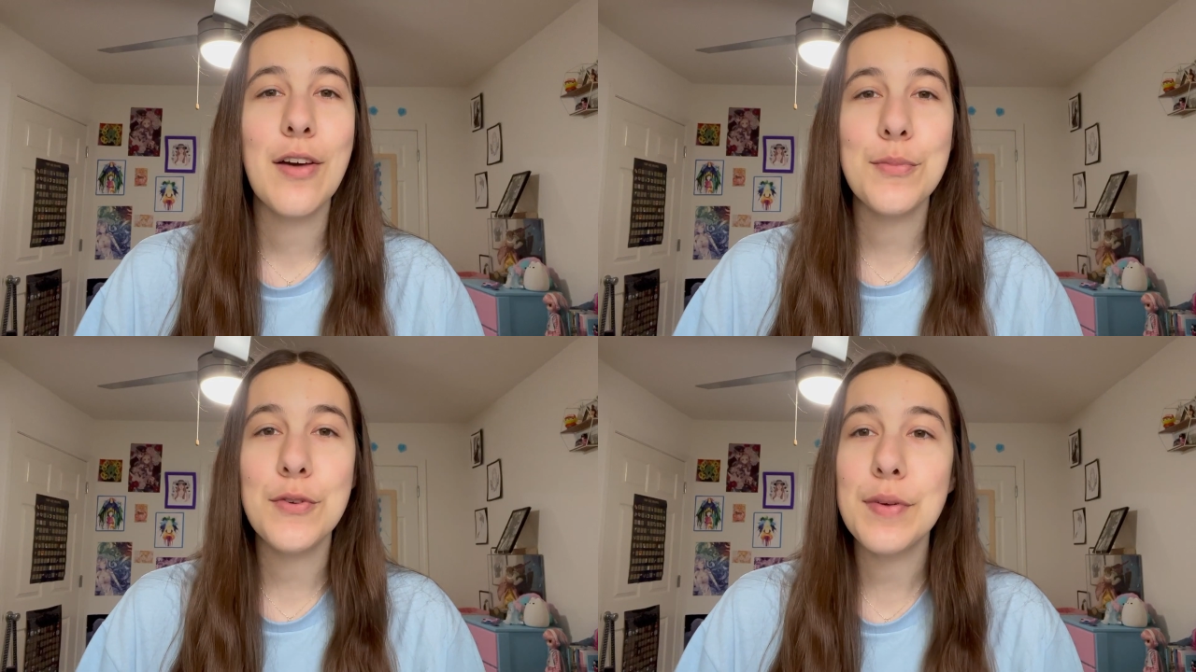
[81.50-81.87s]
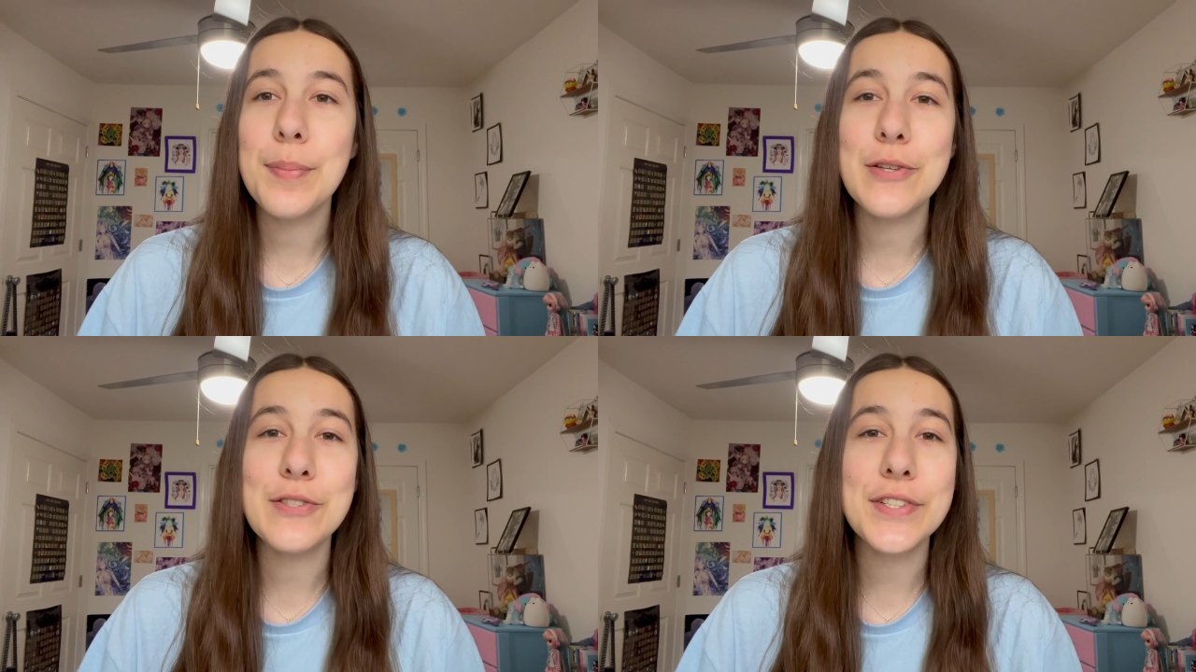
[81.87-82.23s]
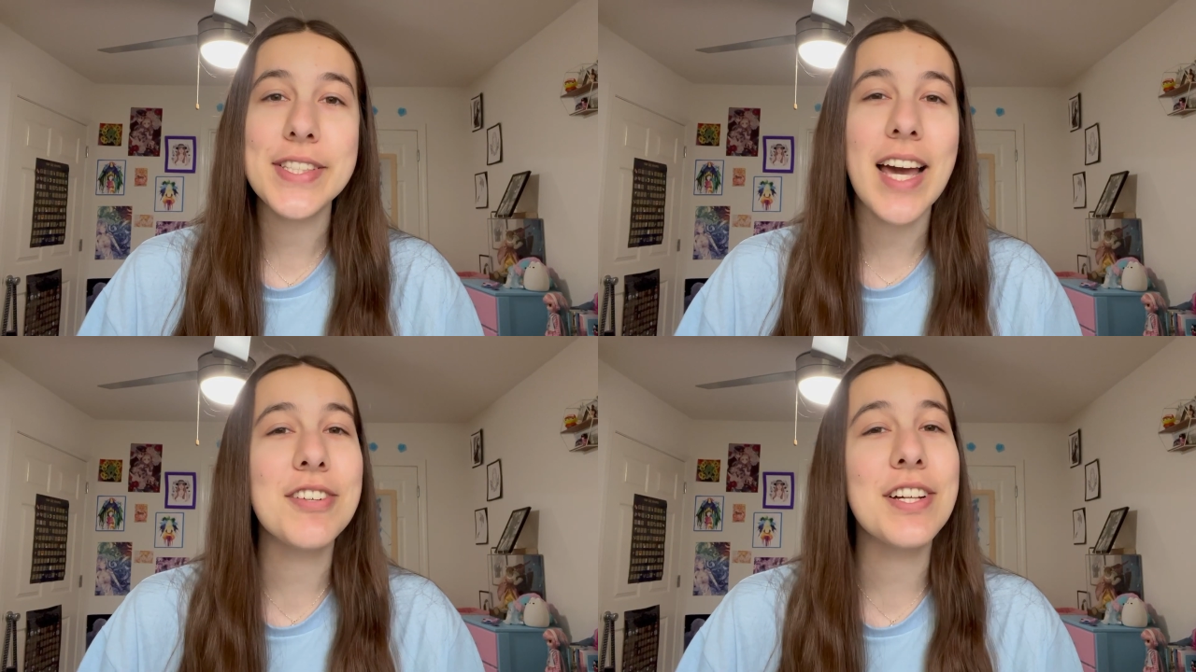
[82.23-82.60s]
Movie posters
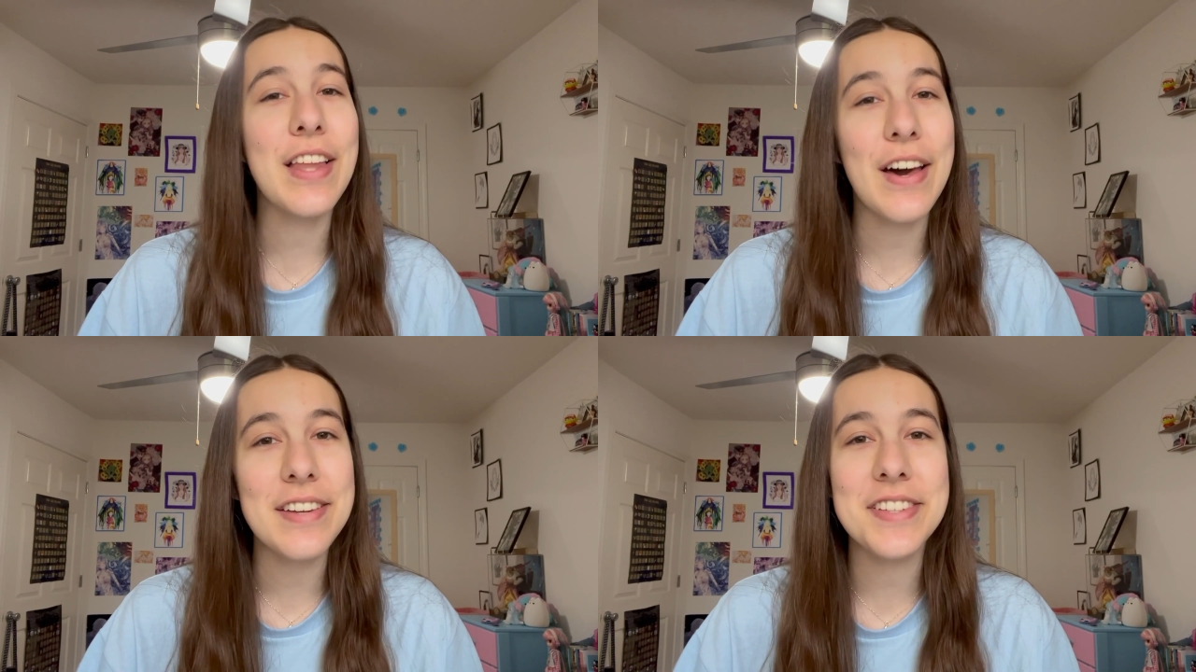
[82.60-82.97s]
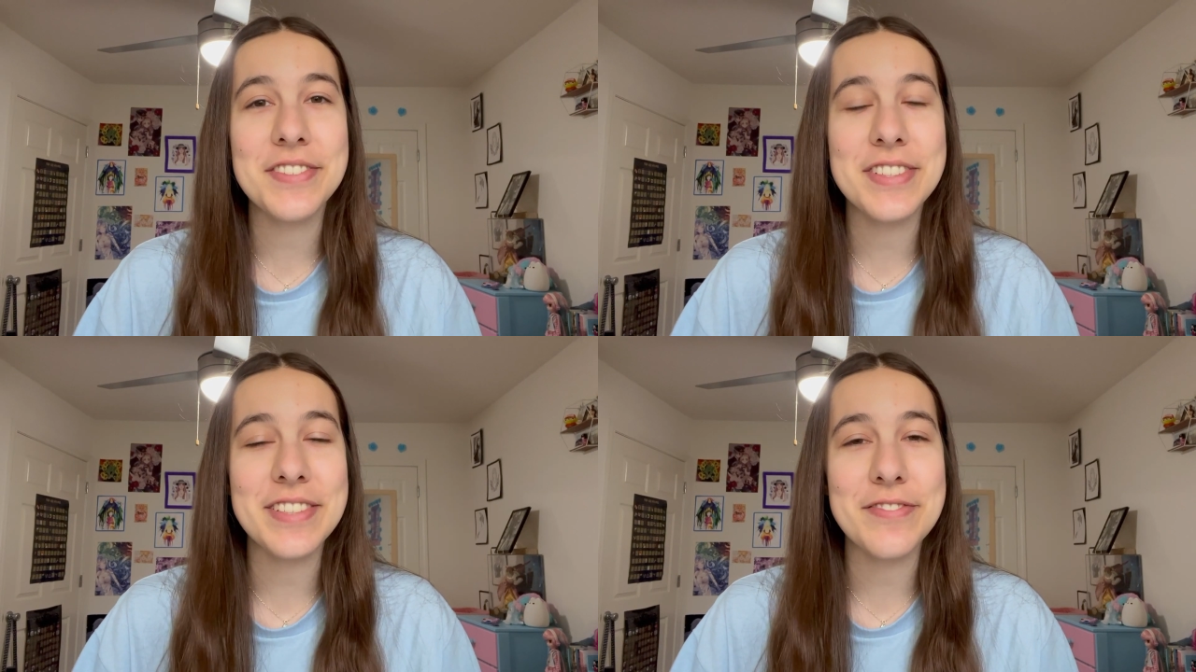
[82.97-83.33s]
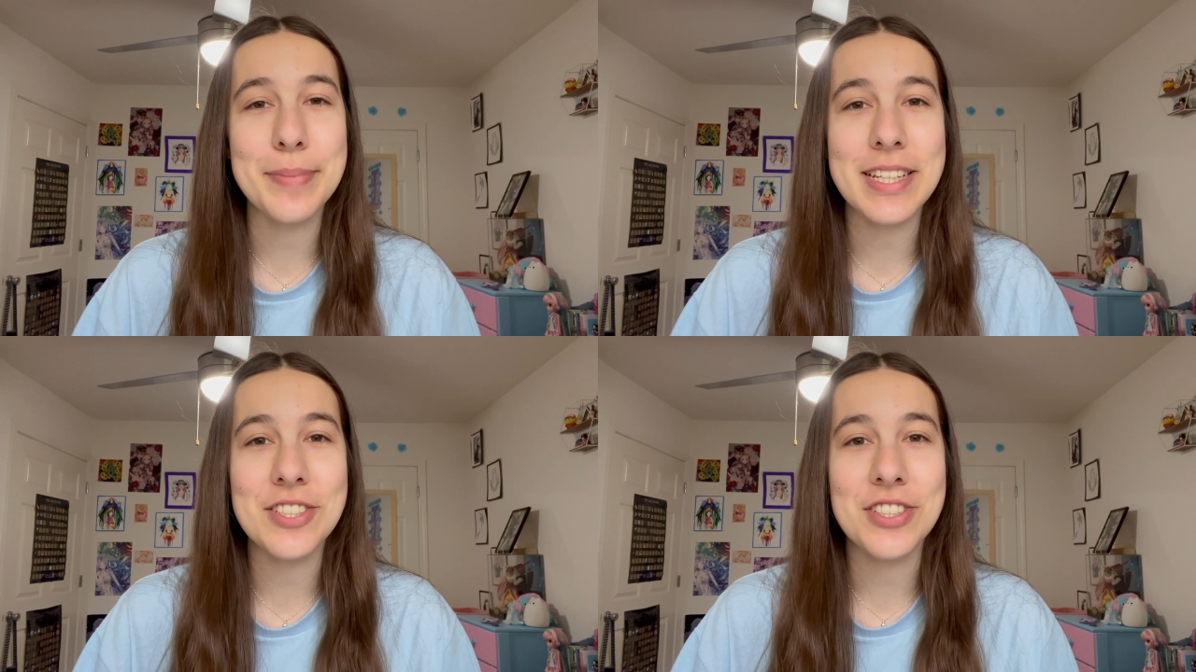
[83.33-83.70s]
cover a lot of different
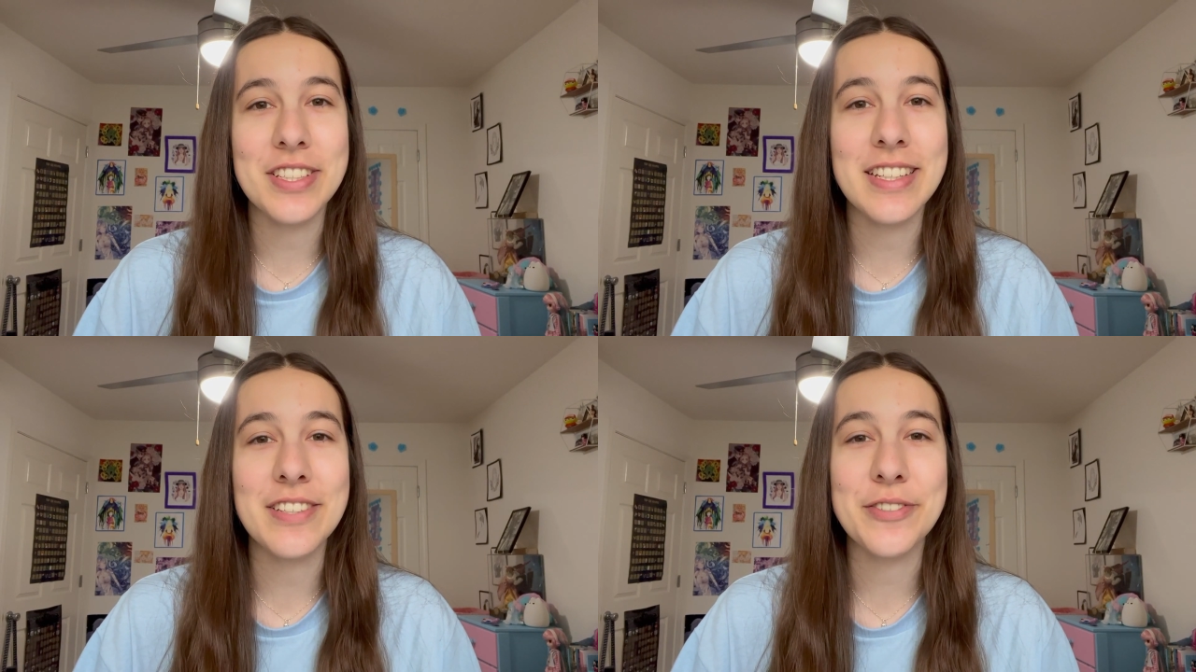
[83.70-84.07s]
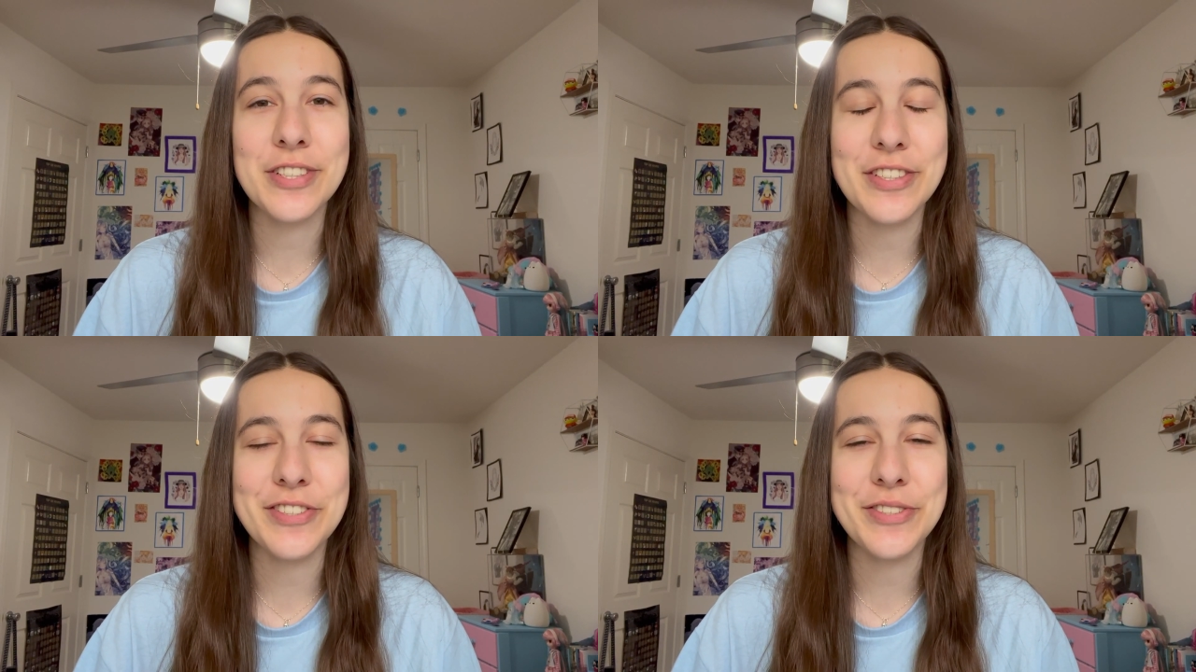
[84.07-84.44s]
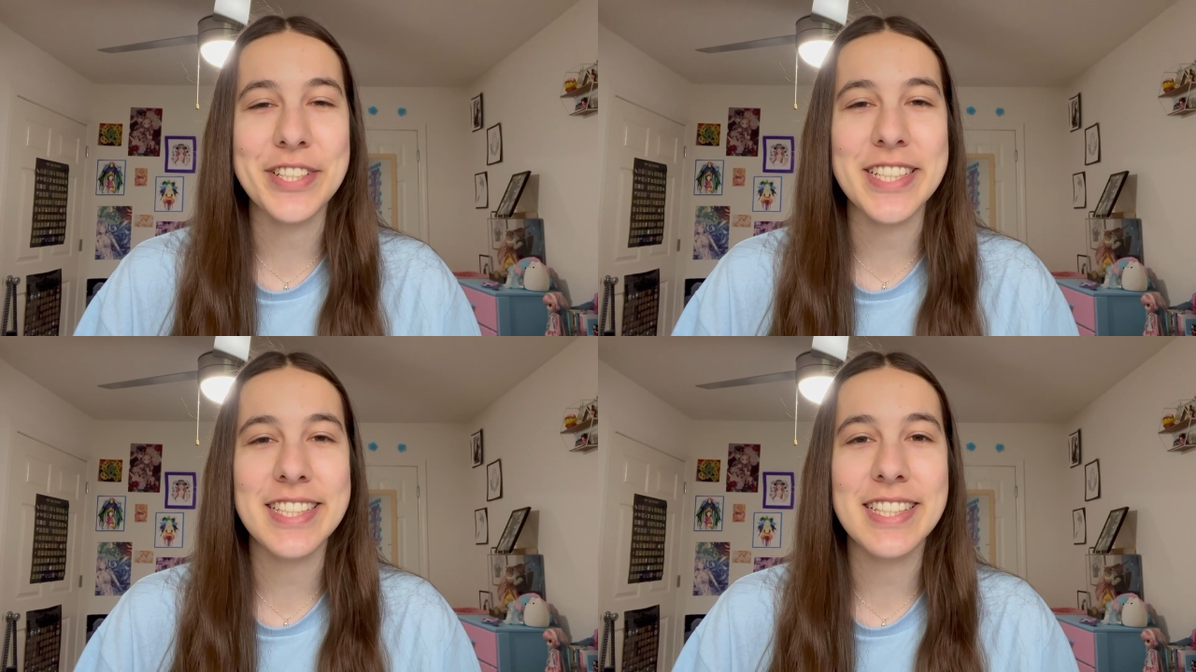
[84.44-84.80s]
information in order to do
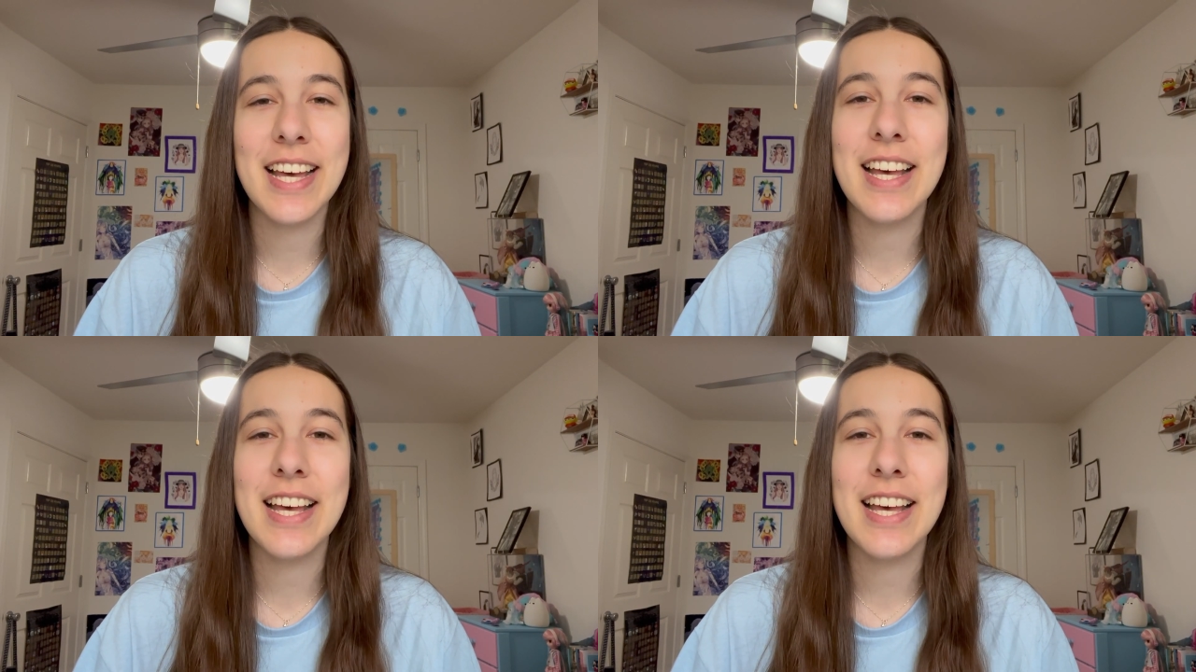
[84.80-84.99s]
this,